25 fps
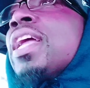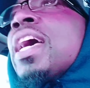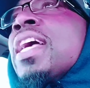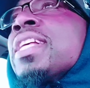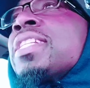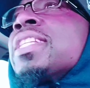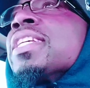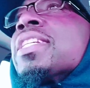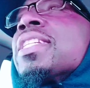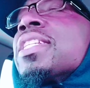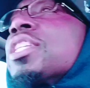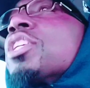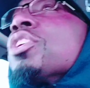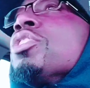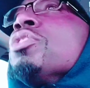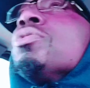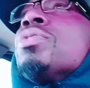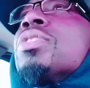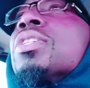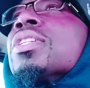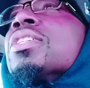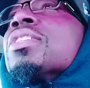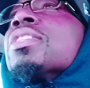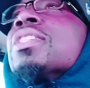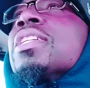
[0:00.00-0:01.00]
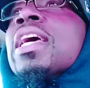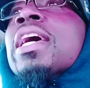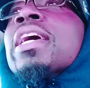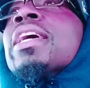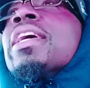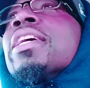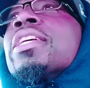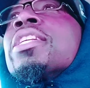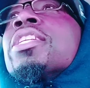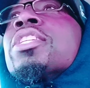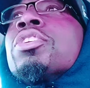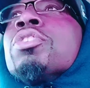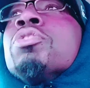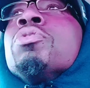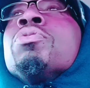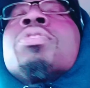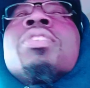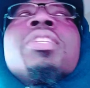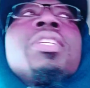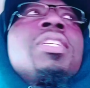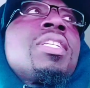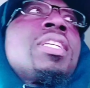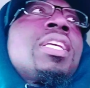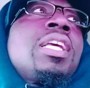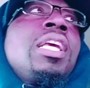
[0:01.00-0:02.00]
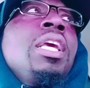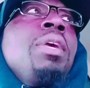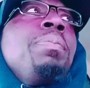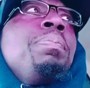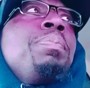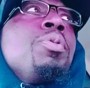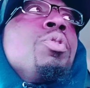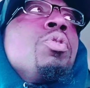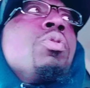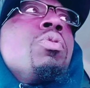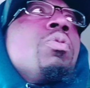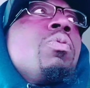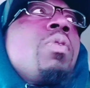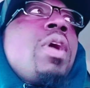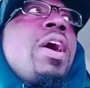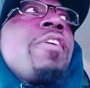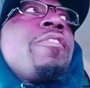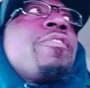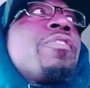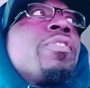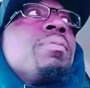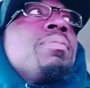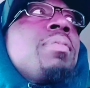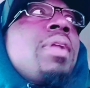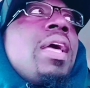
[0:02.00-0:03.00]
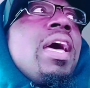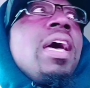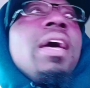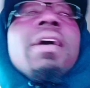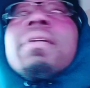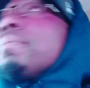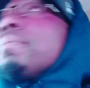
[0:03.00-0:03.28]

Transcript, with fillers: That's excuses. That excuses keep you away from that.